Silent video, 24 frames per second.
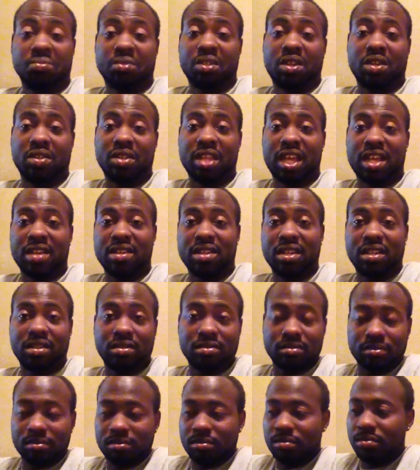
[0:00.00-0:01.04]
on that note,
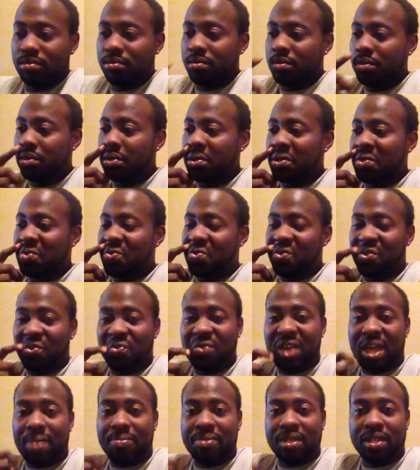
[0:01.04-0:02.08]
we're gonna
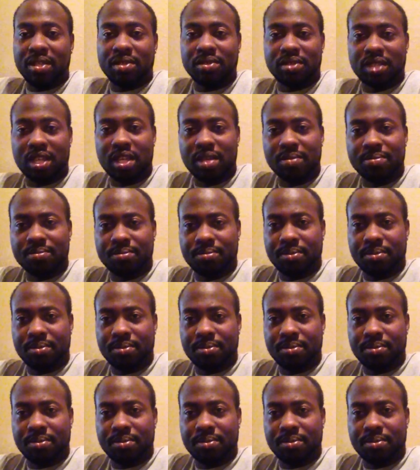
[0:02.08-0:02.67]
wrap things up.